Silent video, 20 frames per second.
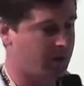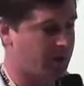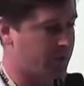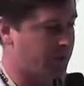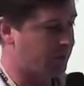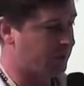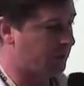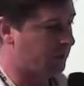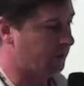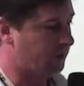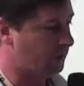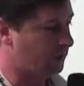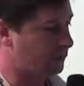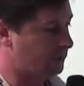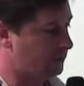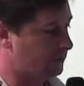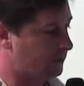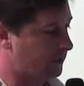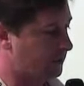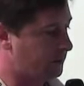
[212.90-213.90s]
But if
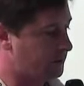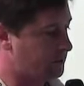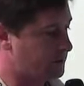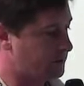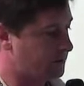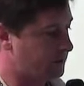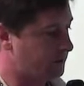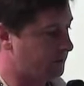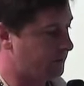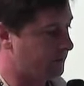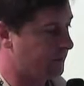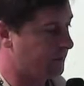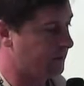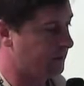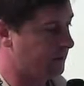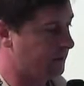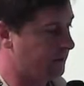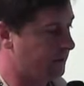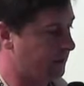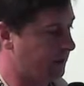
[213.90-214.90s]
all those
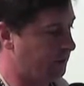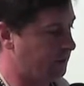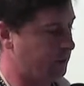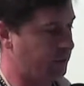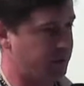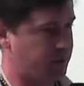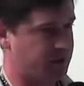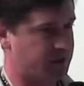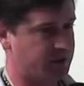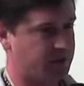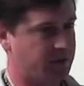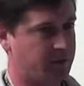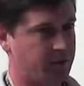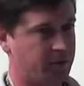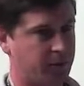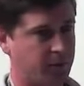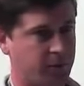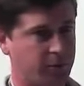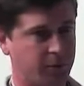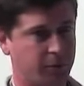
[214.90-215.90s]
networks
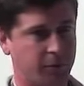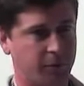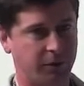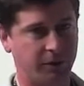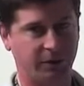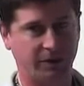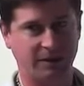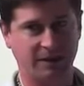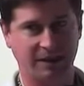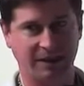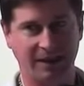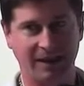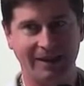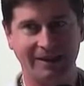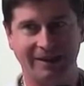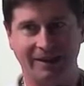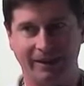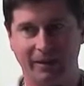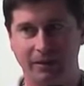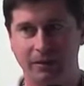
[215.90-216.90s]
were to work
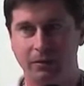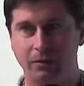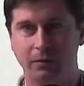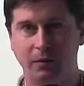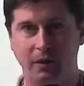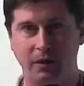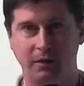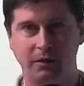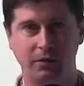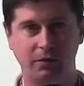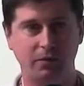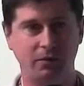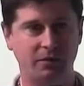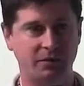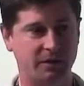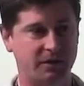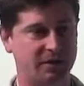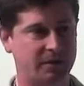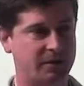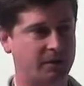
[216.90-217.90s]
together and use
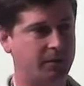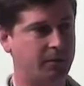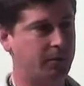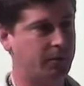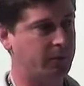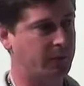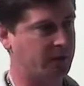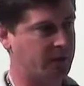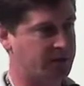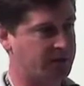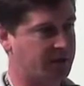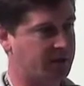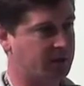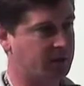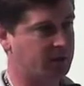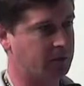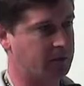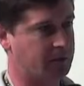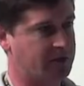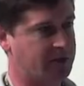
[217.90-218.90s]
a
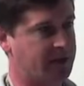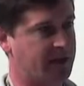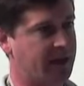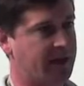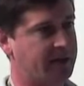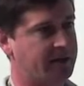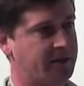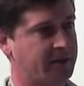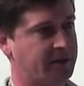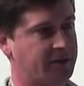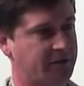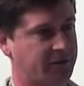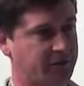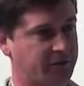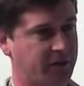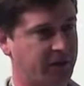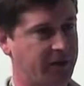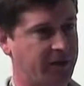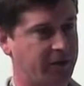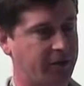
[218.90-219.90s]
single standard to
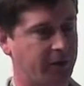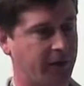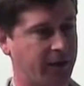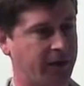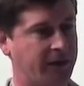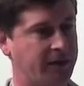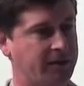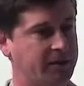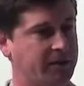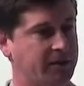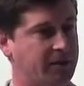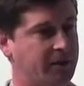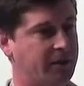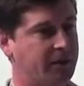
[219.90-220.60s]
federate,